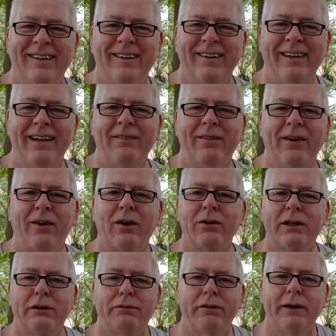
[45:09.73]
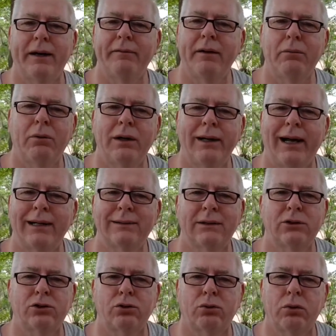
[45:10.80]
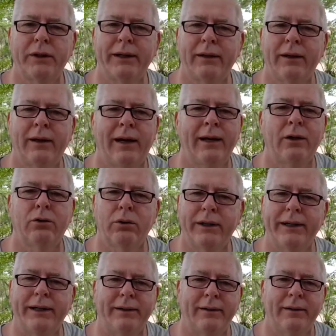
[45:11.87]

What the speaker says: Yeah, we're all different. Everyone has a story. I agree.